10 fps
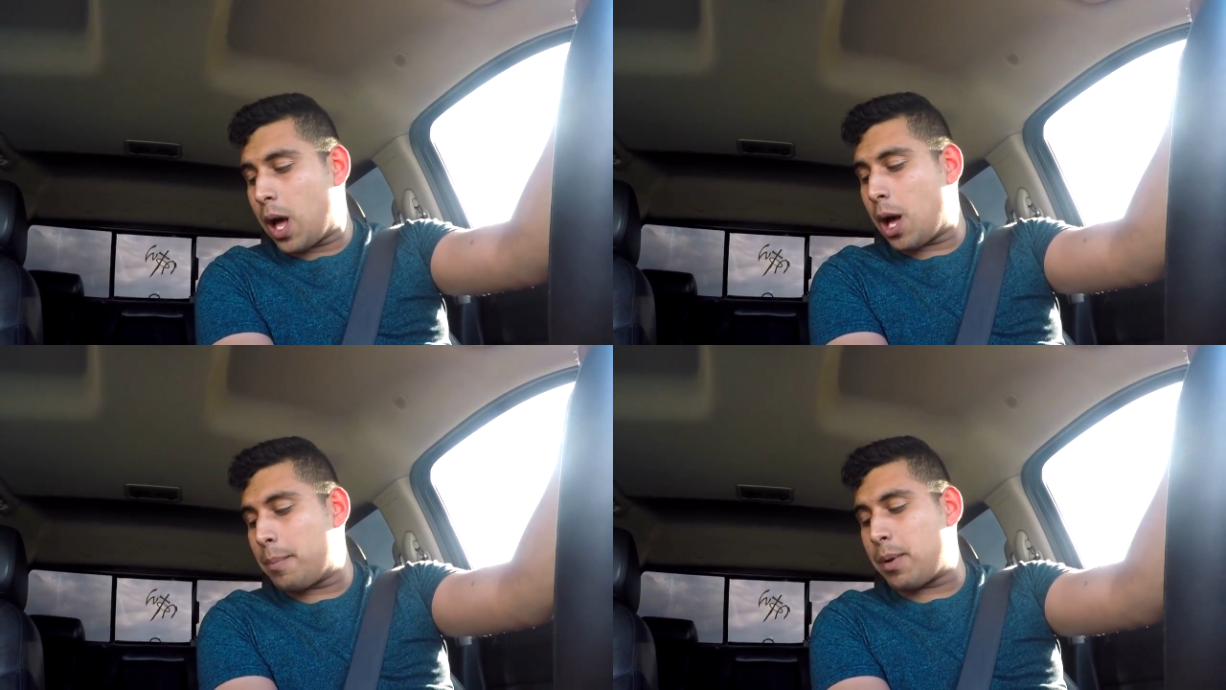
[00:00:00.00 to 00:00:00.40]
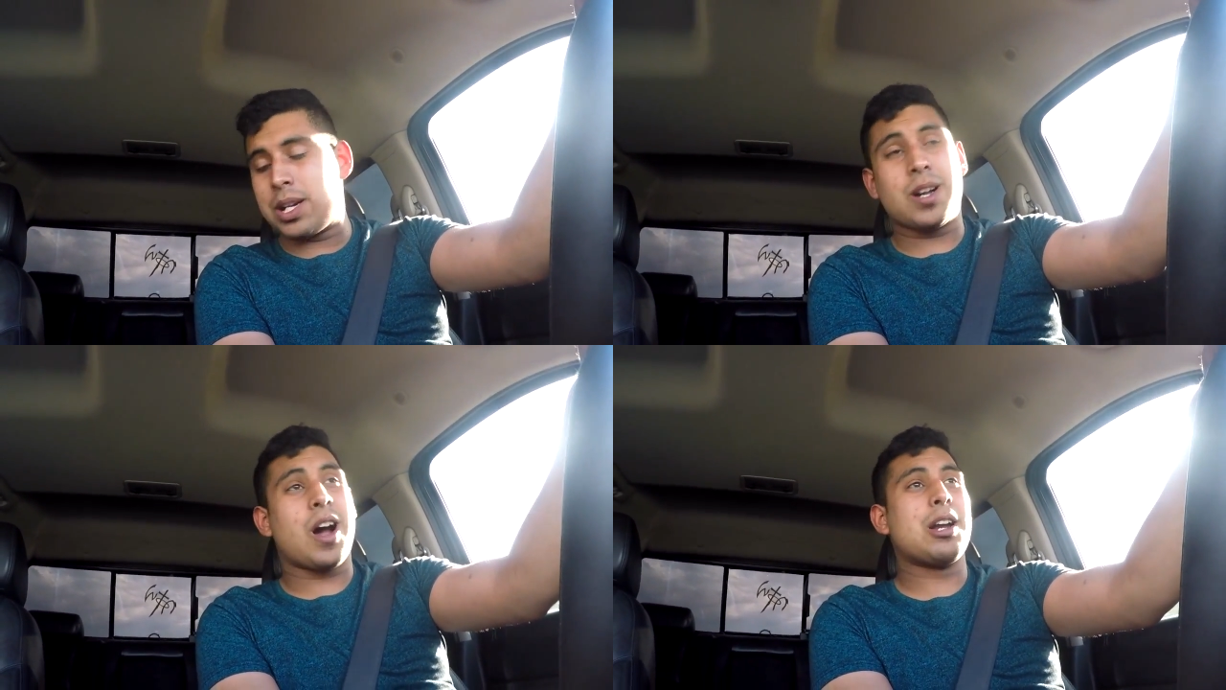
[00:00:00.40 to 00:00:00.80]

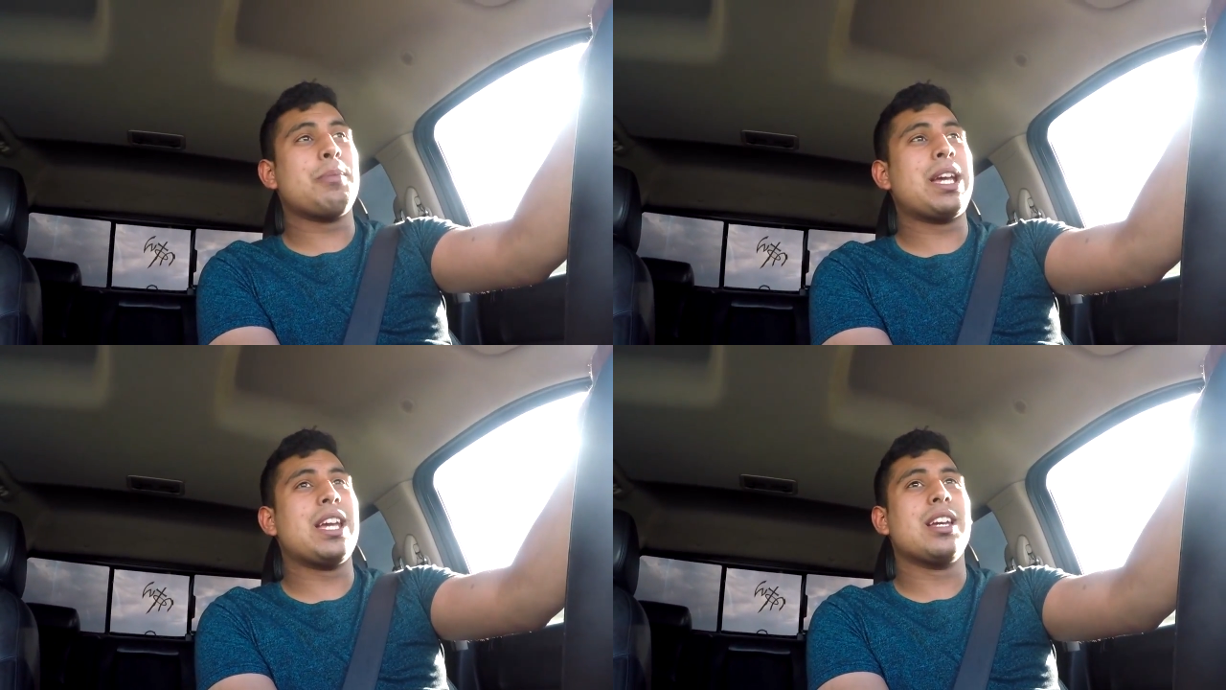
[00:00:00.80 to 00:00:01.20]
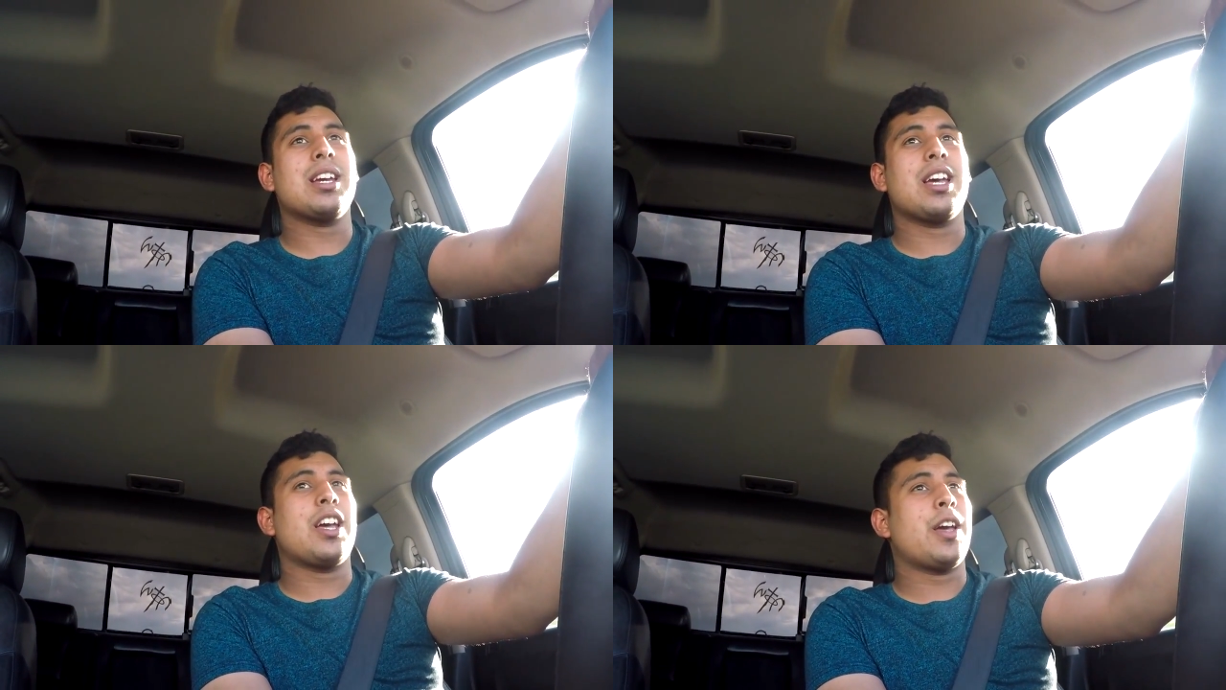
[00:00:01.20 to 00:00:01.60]
On economy,
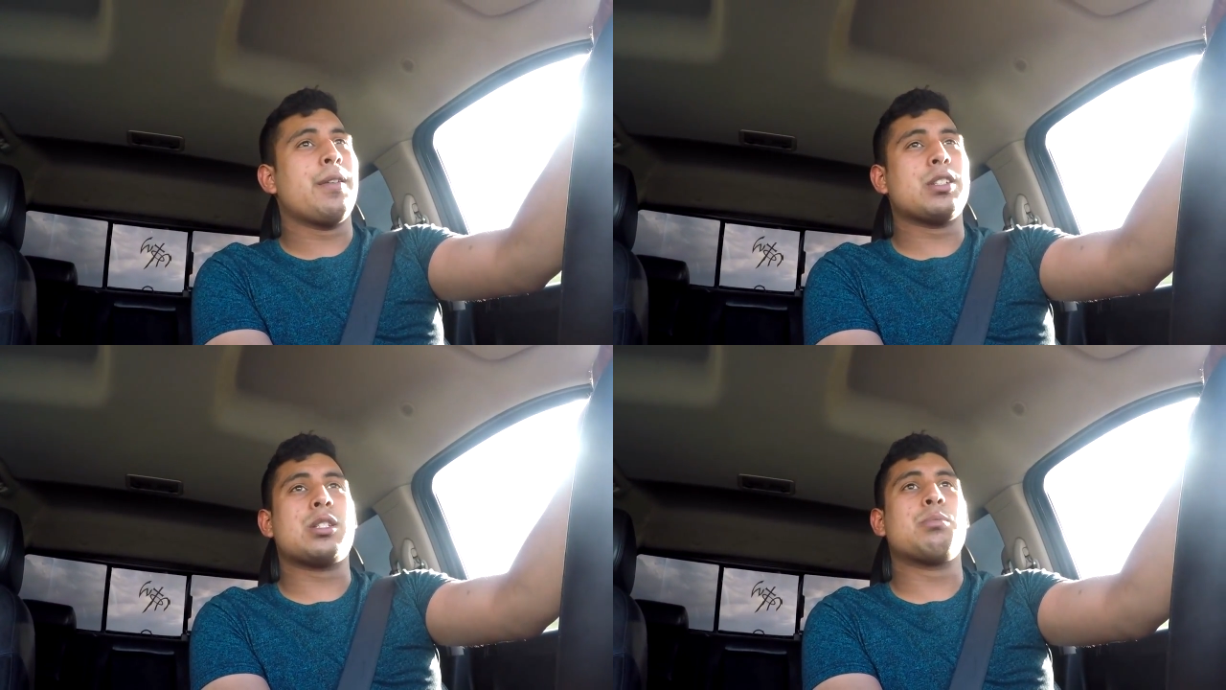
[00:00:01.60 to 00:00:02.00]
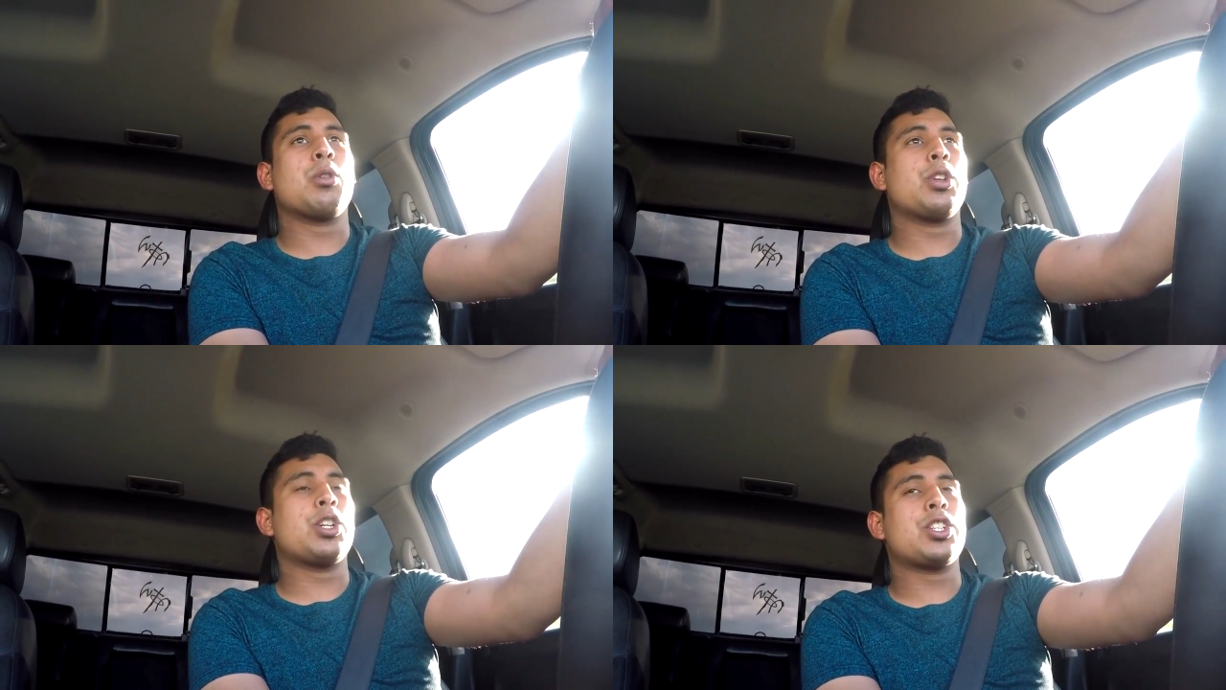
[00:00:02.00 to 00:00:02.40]
it was
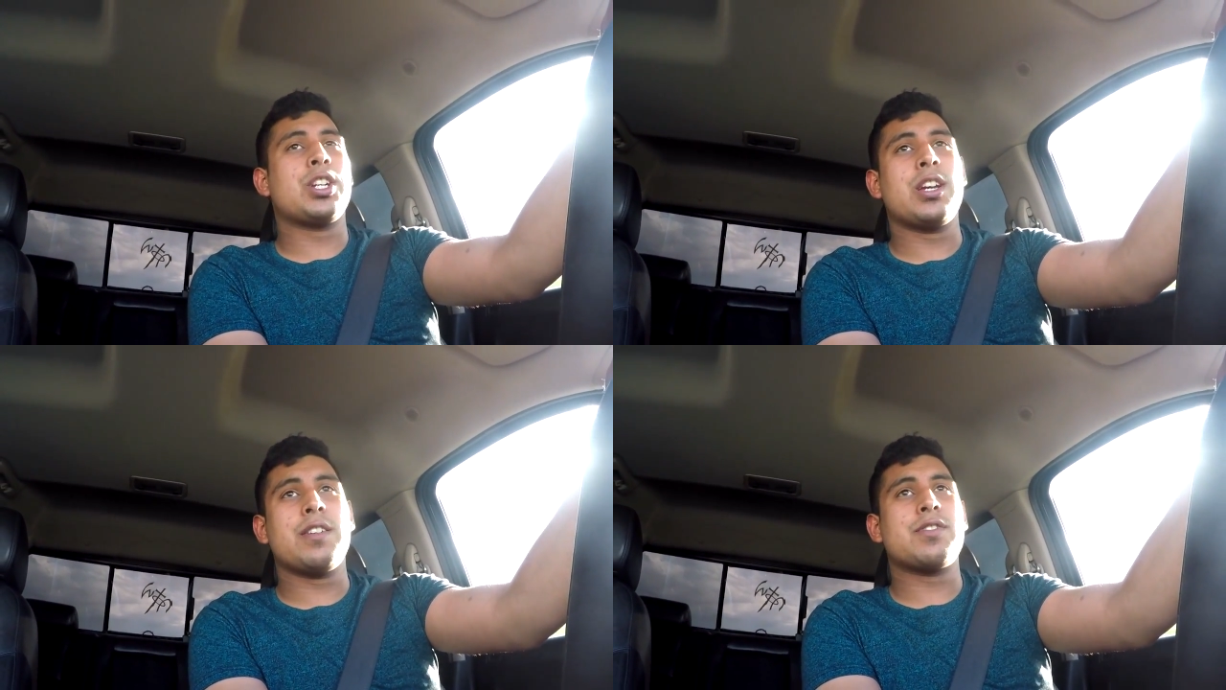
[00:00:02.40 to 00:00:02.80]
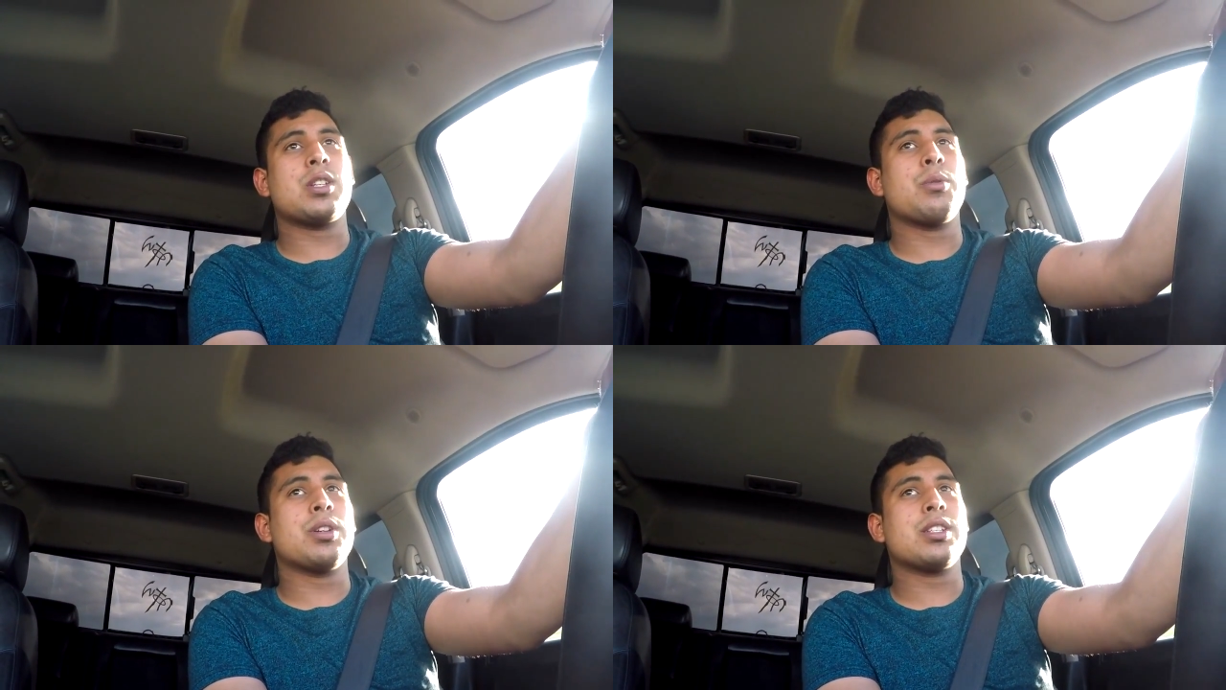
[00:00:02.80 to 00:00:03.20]
smoother shifts. I